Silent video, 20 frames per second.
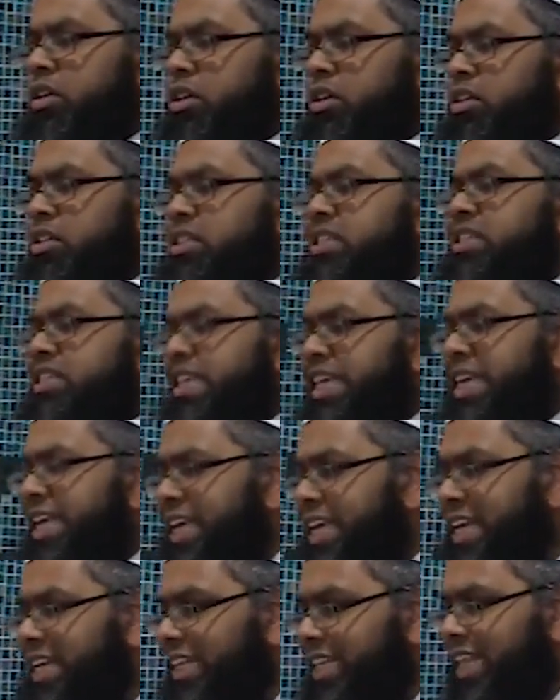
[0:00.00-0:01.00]

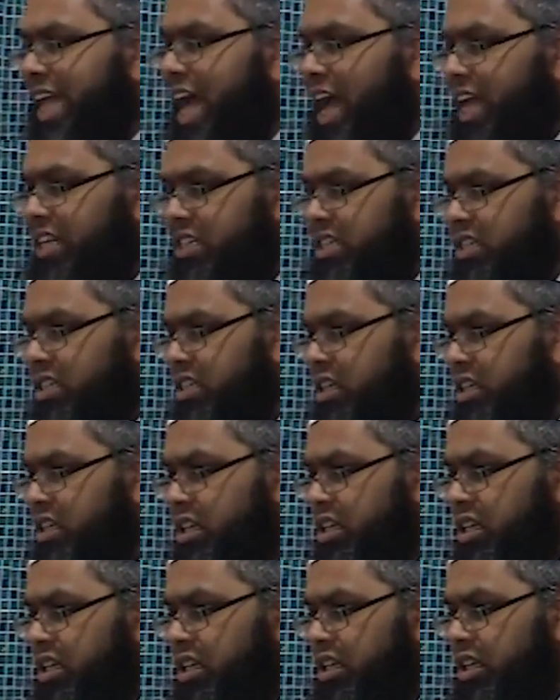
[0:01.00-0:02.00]
seeing that
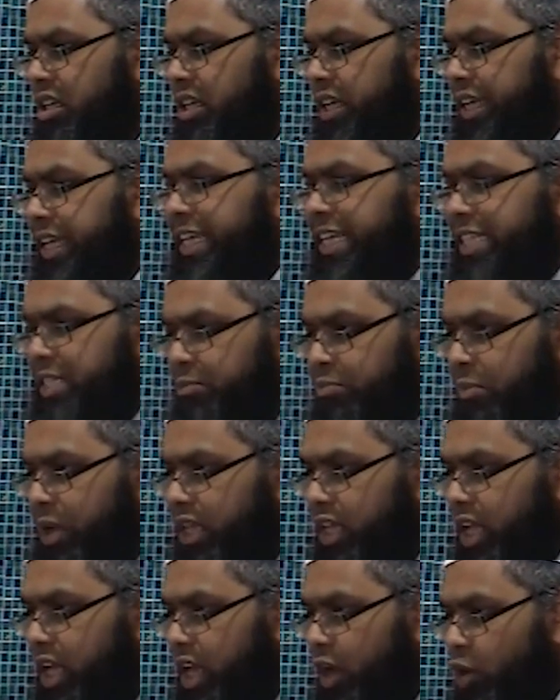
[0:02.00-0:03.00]
his
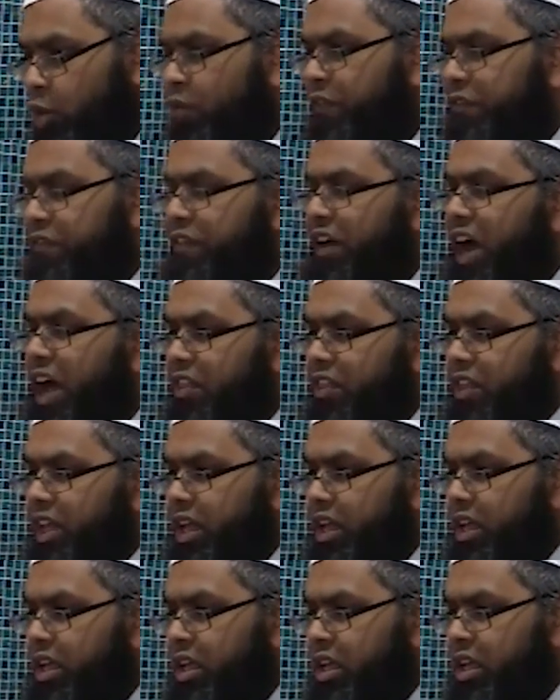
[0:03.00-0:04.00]
mother or
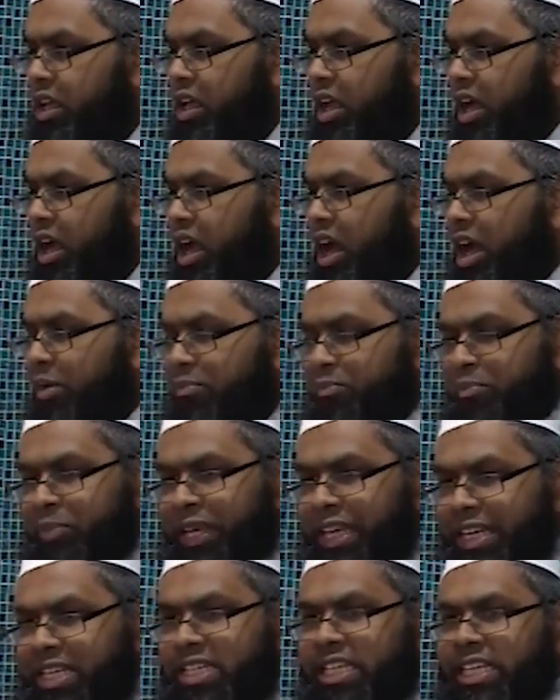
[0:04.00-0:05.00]
father are
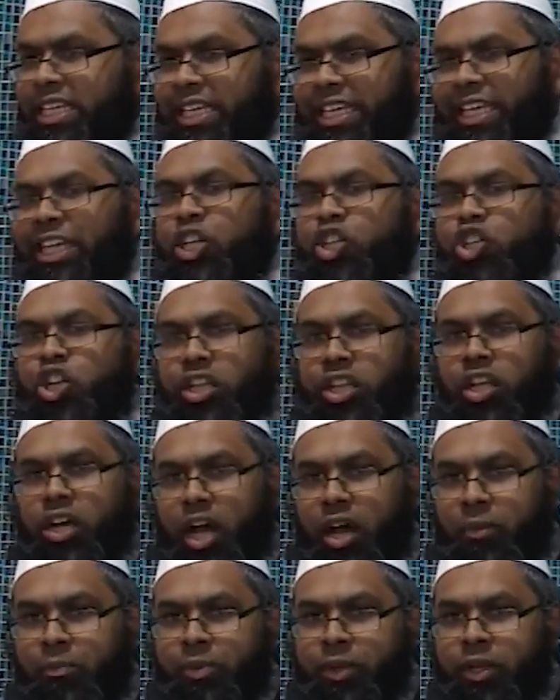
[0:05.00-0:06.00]
beating each other
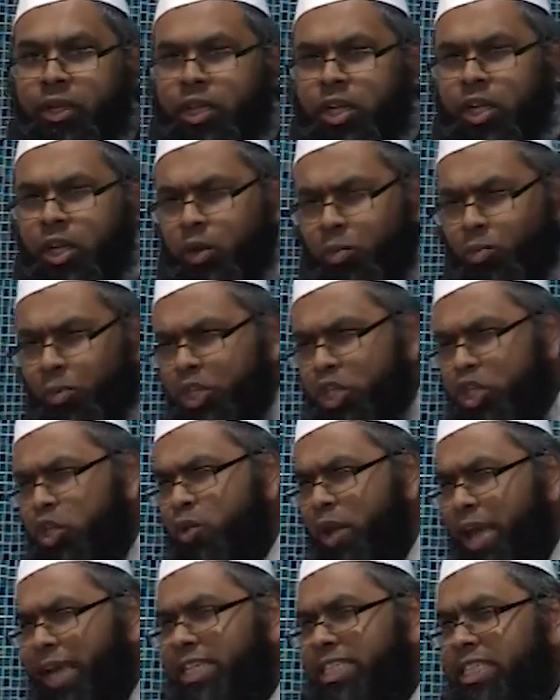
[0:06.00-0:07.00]
up? What do
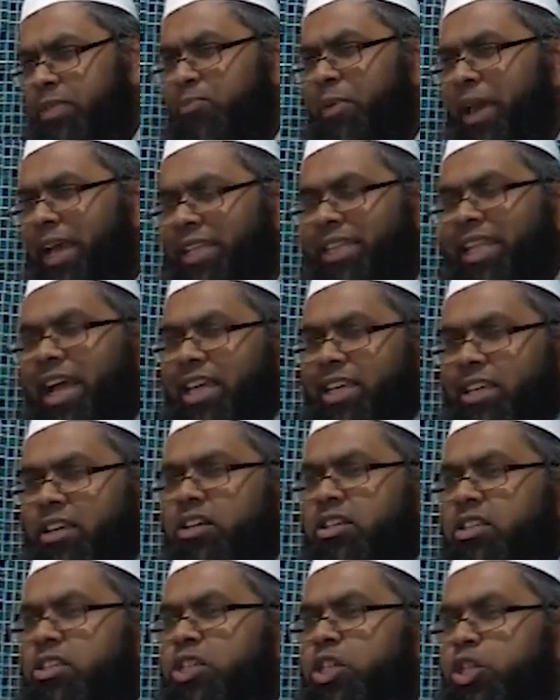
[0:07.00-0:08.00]
you expect that
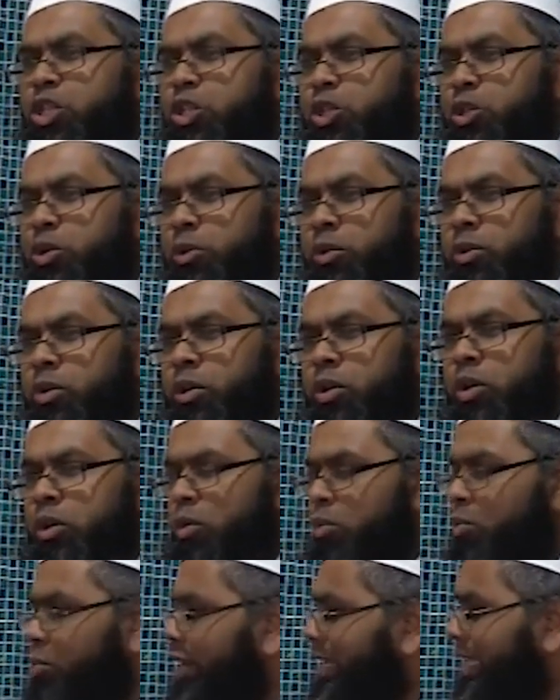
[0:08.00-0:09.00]
youngster to do?
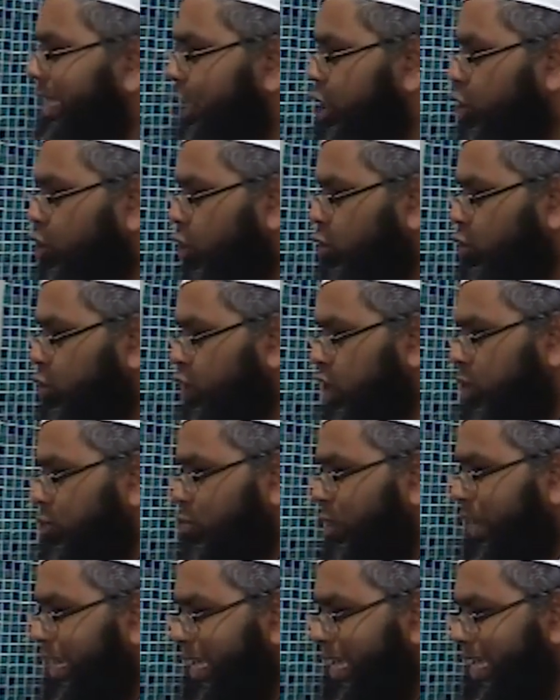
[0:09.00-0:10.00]
When he grows
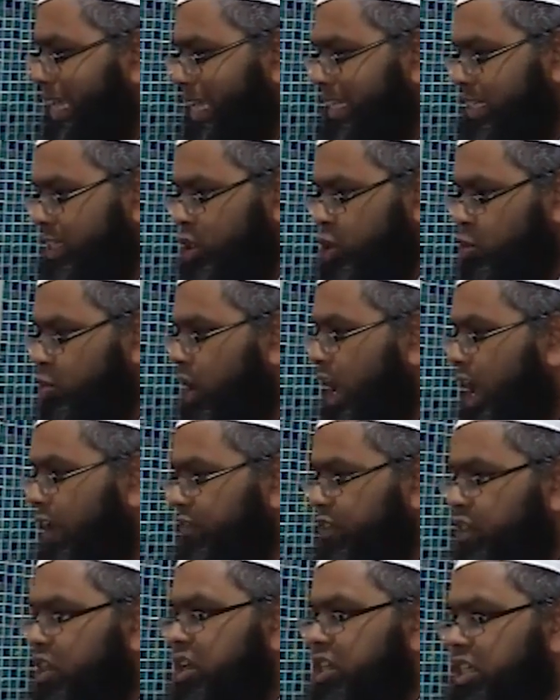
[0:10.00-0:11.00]
up, when he hits
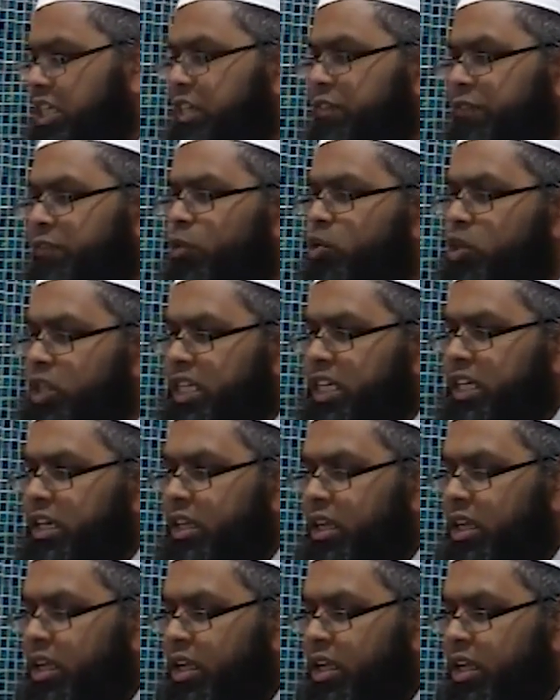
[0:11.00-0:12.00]
12, 13, 14,
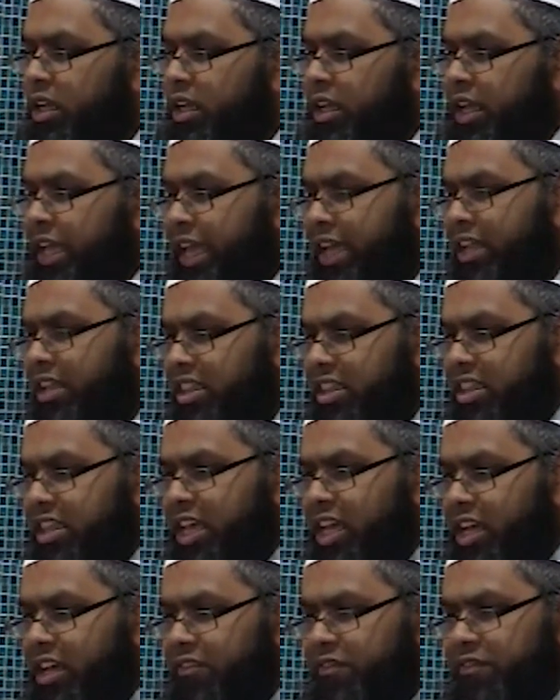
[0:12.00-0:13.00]
he'll
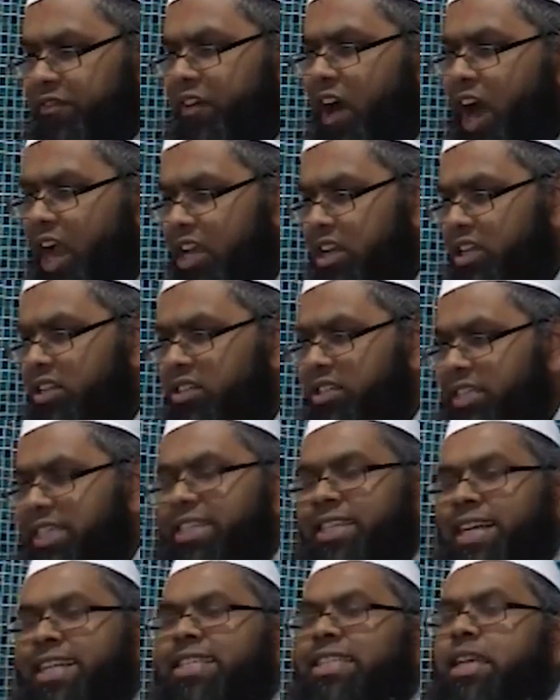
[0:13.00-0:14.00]
think violence
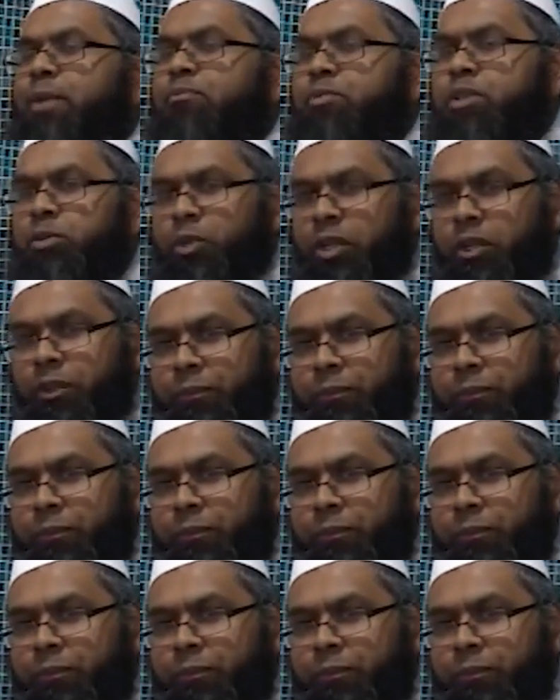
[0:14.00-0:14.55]
is acceptable.